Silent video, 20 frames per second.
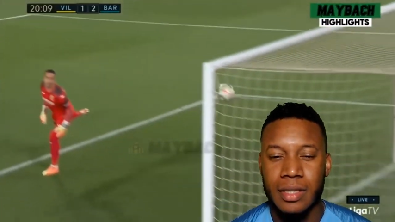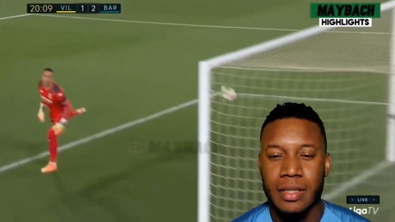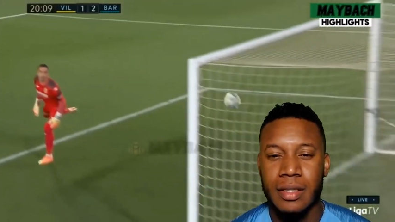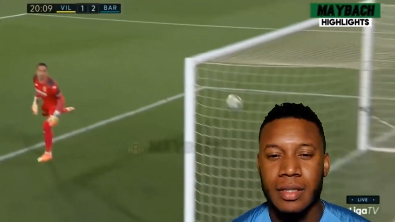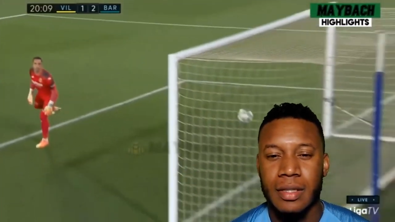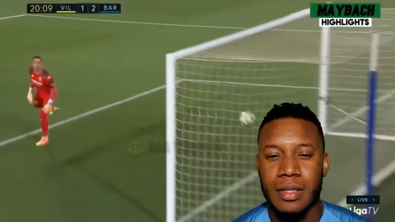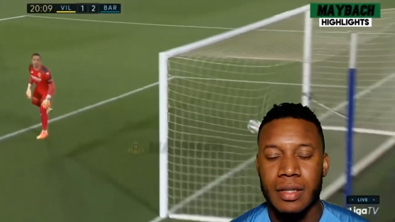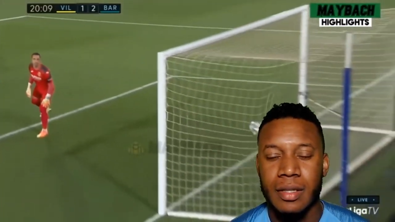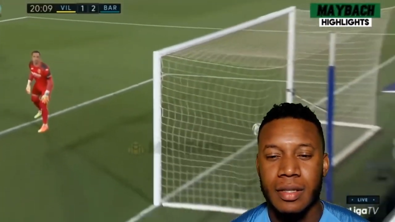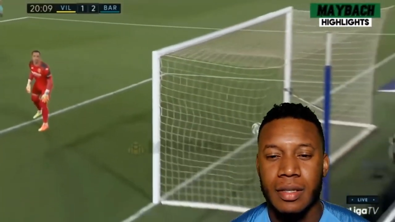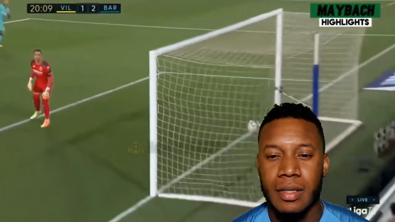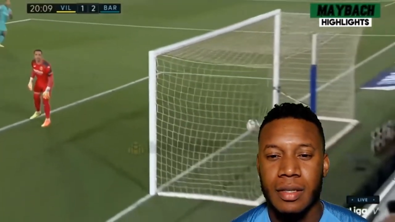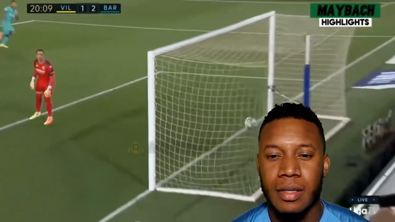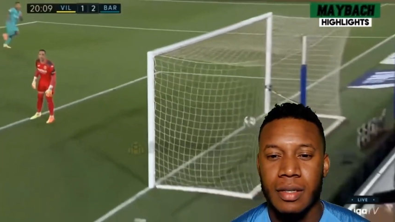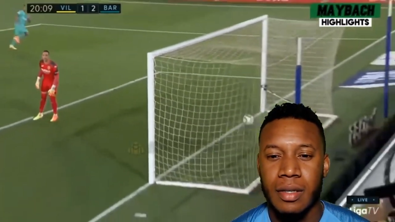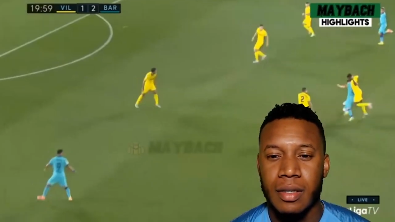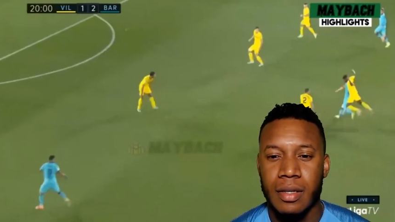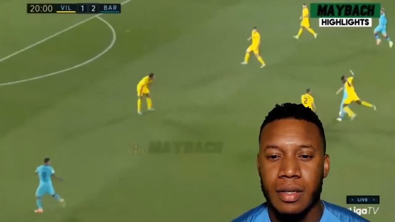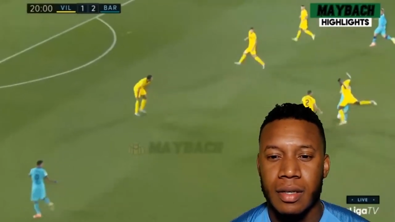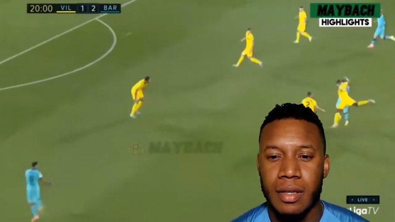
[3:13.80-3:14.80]

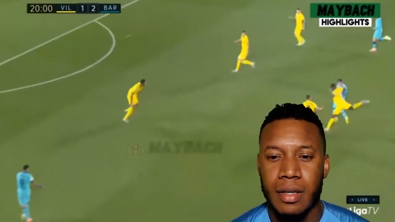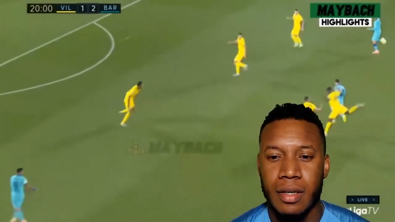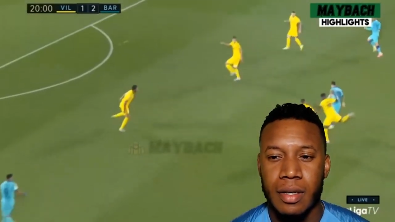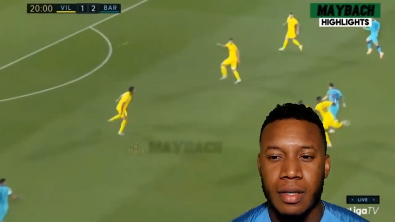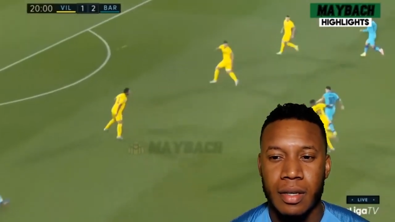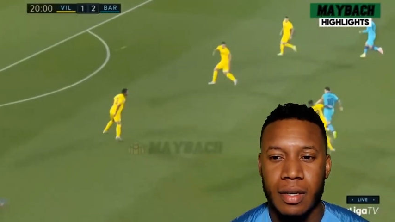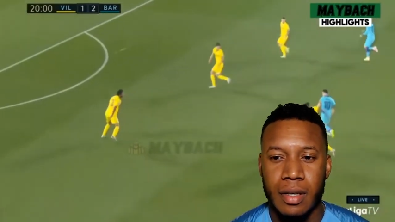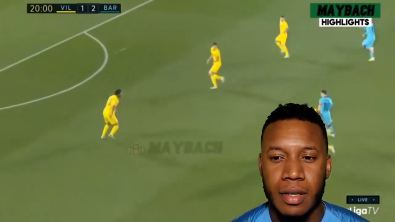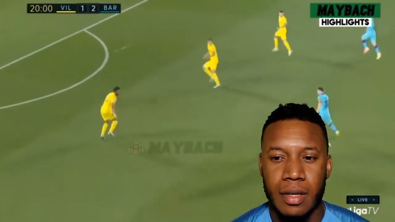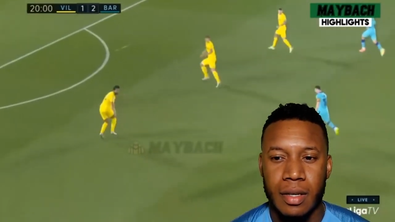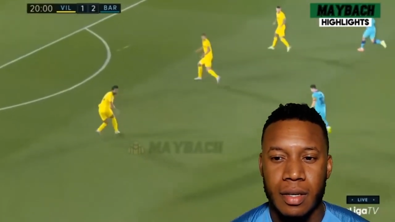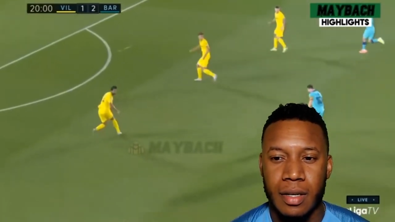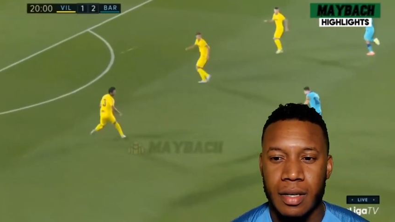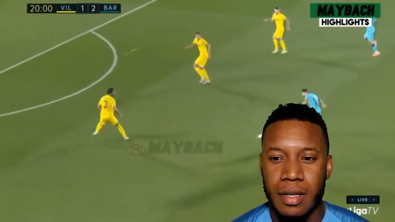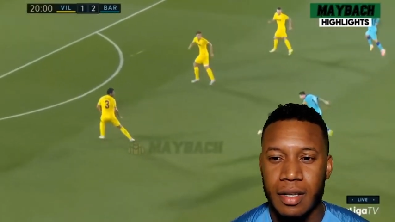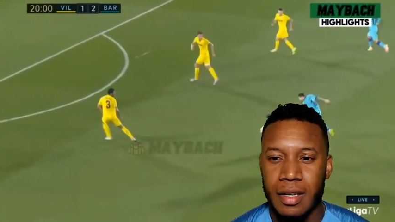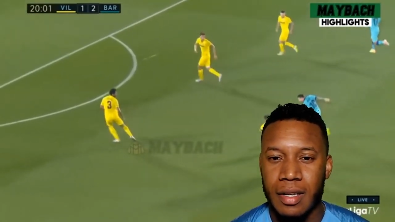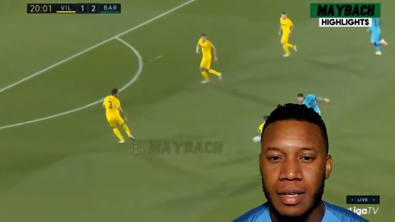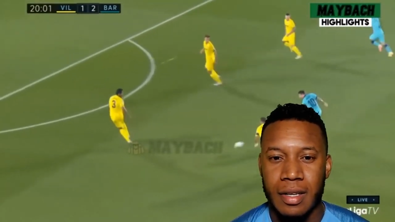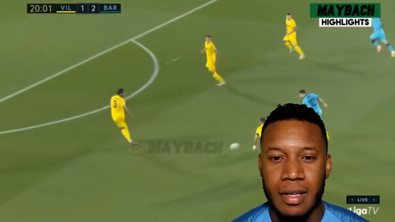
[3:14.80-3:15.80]

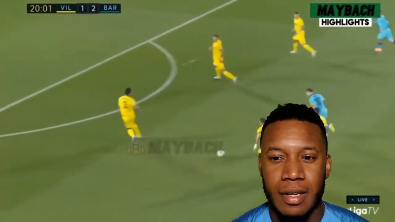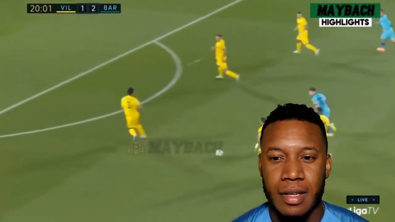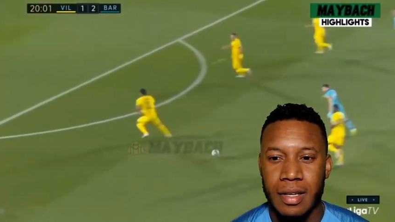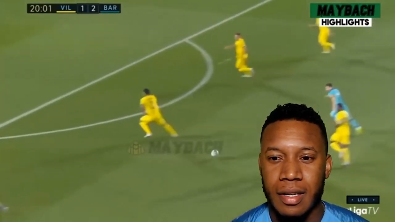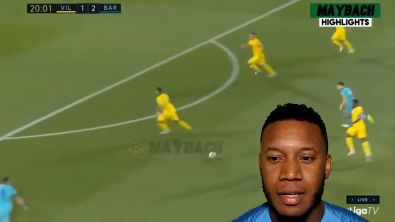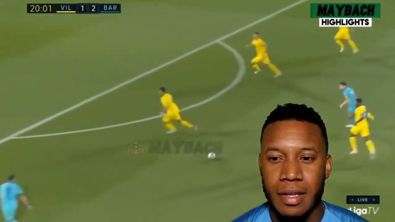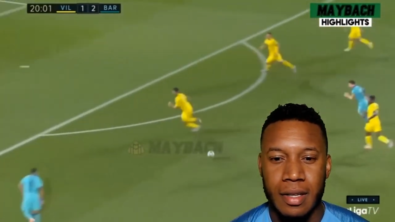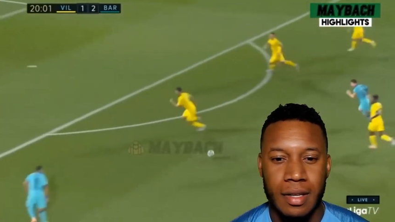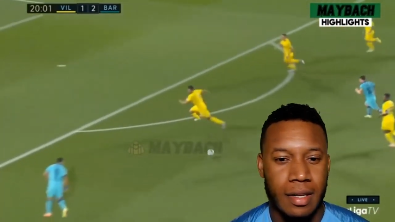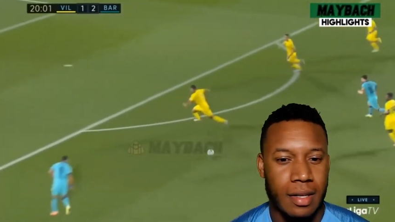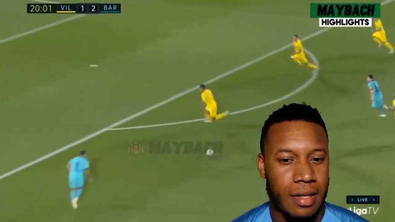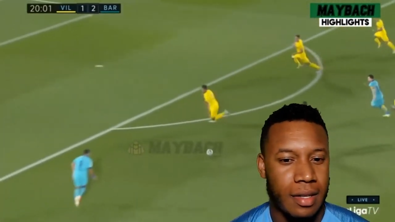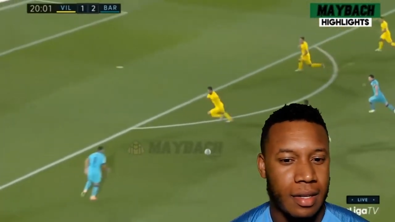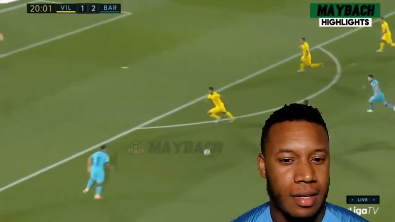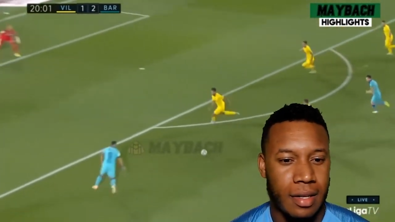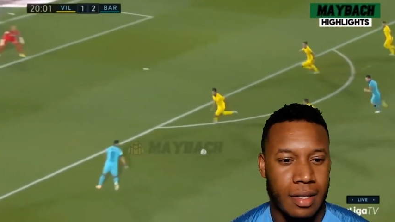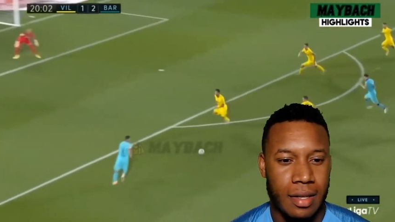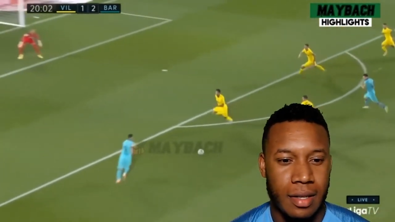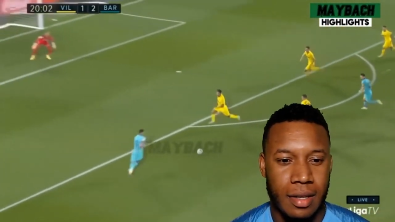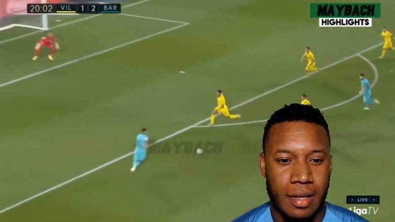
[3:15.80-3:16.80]

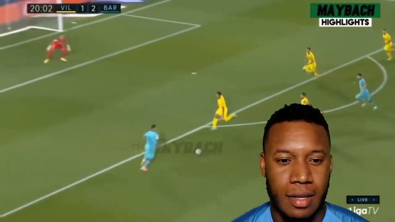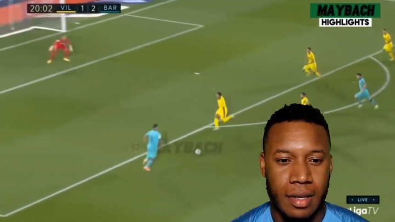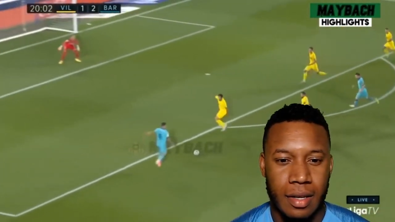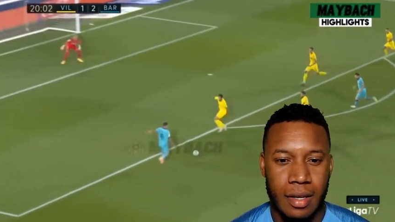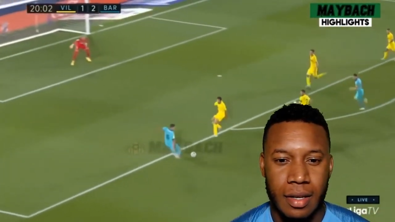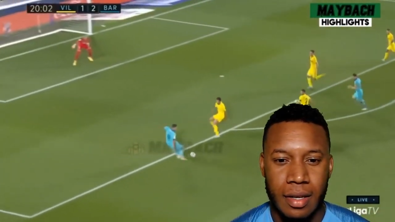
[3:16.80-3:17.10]
No one is speaking in this clip.